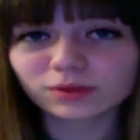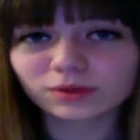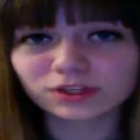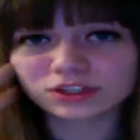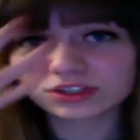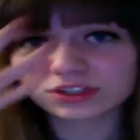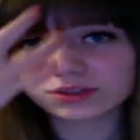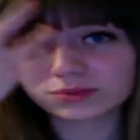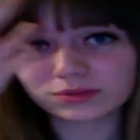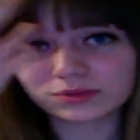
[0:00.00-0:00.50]

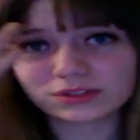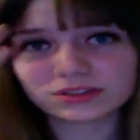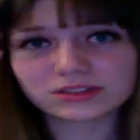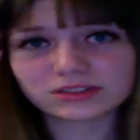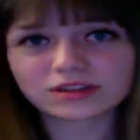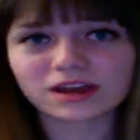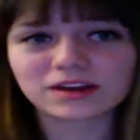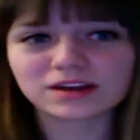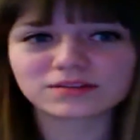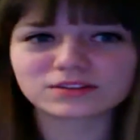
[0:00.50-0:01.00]
which
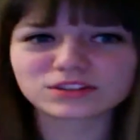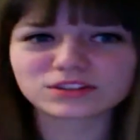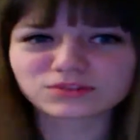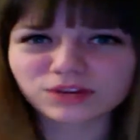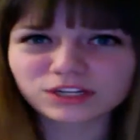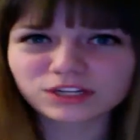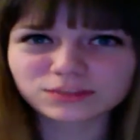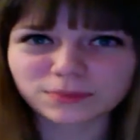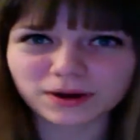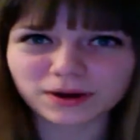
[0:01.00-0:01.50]
was kind of the
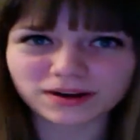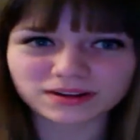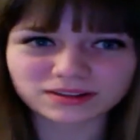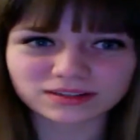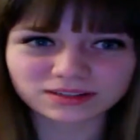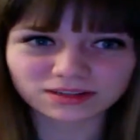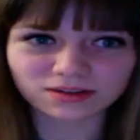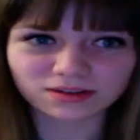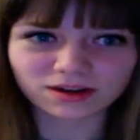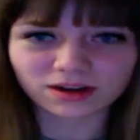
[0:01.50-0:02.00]
strange part
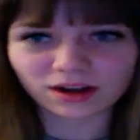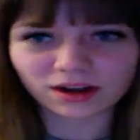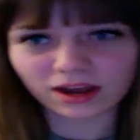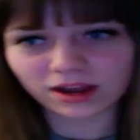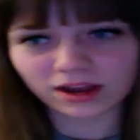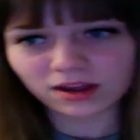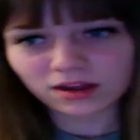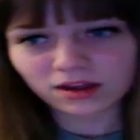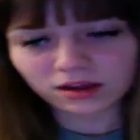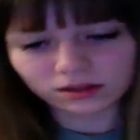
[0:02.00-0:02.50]
considering
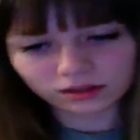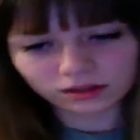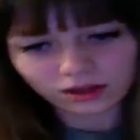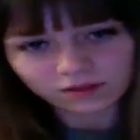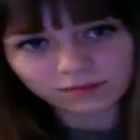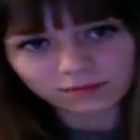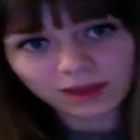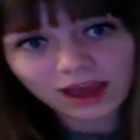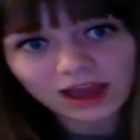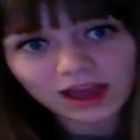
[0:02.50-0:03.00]
I
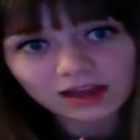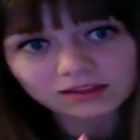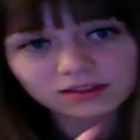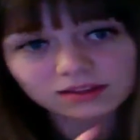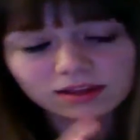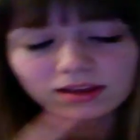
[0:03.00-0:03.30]
love math,